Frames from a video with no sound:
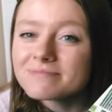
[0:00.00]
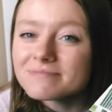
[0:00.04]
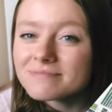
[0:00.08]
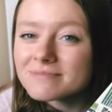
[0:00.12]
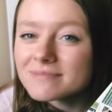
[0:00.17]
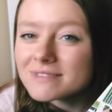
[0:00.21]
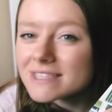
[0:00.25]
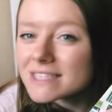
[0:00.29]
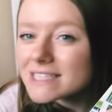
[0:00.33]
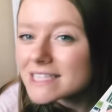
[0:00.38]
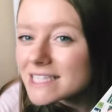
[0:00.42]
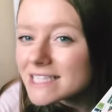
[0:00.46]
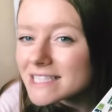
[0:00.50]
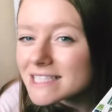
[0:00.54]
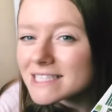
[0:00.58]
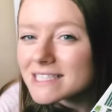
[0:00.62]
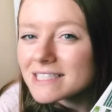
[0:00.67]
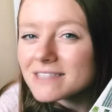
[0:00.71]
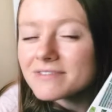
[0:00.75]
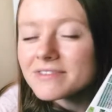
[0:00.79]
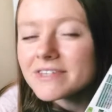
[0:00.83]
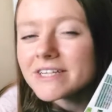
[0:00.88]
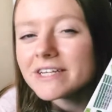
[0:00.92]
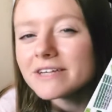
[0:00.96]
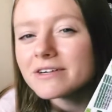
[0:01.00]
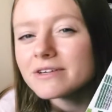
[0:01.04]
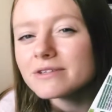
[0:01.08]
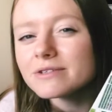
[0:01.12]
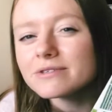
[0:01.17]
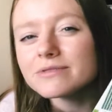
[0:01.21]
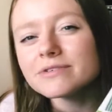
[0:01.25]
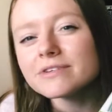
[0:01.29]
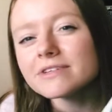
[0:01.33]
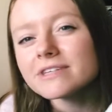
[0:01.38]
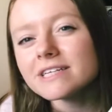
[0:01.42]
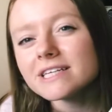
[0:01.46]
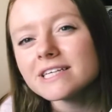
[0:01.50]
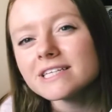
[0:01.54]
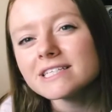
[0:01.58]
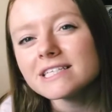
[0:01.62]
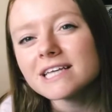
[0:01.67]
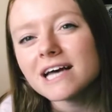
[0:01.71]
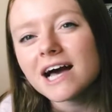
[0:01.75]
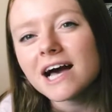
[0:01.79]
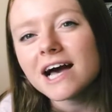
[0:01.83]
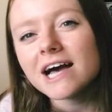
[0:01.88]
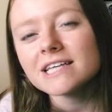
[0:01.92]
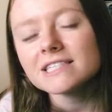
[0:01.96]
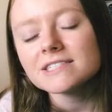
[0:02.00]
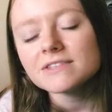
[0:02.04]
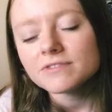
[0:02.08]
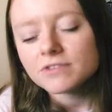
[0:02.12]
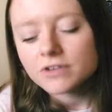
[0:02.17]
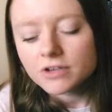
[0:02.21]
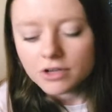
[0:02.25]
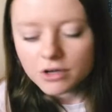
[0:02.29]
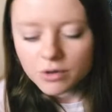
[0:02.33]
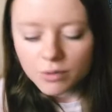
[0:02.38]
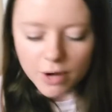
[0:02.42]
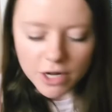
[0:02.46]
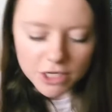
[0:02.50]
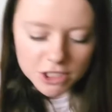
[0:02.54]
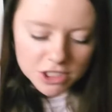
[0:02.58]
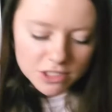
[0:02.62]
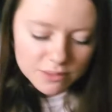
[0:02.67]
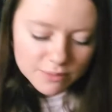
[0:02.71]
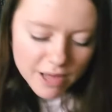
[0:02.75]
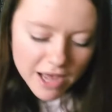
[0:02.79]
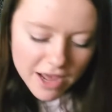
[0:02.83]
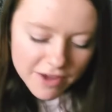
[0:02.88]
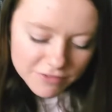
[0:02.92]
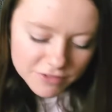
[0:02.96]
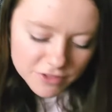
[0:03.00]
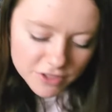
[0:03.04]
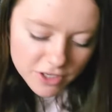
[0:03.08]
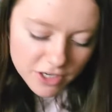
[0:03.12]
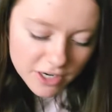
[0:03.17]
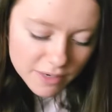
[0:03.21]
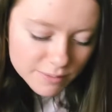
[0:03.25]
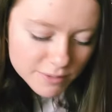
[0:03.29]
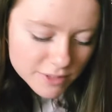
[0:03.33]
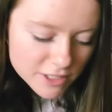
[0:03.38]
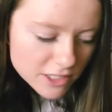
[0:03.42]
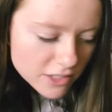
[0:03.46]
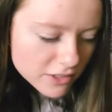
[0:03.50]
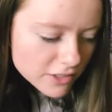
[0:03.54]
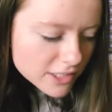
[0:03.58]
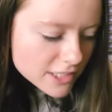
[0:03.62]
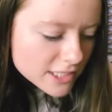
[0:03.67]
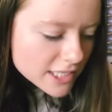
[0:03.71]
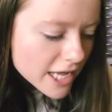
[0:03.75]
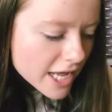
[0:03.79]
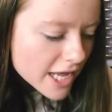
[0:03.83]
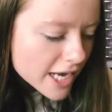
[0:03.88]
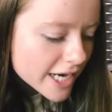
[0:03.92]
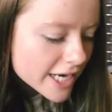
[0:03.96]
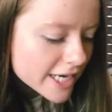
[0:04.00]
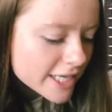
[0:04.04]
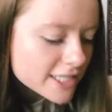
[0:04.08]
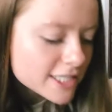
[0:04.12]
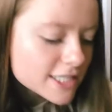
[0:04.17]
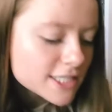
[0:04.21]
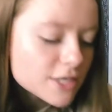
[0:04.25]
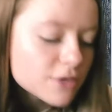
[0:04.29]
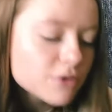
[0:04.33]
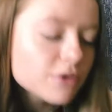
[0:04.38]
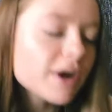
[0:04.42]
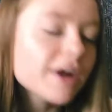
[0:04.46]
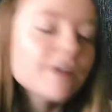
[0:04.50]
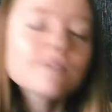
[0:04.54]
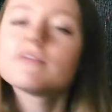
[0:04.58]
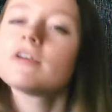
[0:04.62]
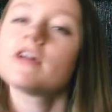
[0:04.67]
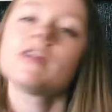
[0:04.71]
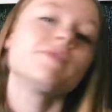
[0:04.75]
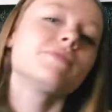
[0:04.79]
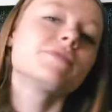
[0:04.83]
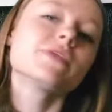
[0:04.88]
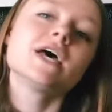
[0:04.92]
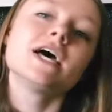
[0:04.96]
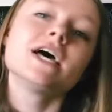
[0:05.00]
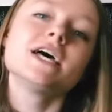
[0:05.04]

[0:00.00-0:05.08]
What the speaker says: the links to the videos for these guys if you're gonna watch them after. And I'm so excited and so grateful.